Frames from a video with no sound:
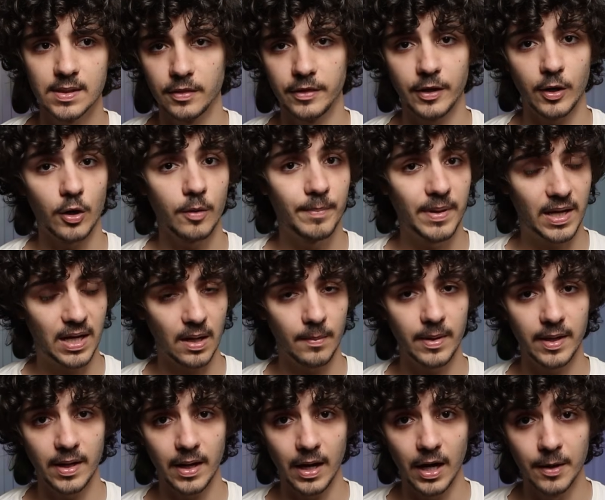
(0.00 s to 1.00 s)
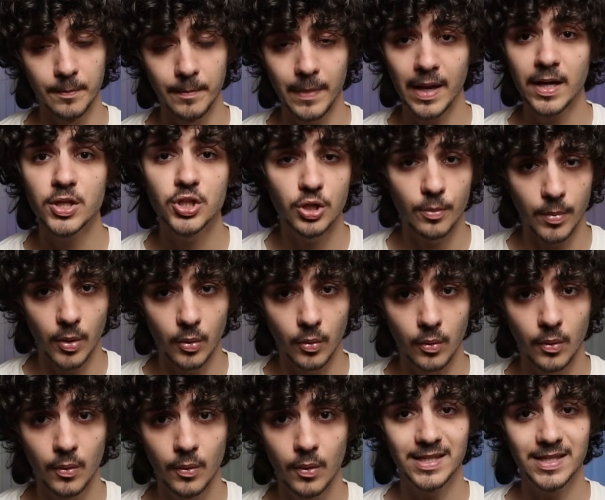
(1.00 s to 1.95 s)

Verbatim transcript: that are becoming unmanageable,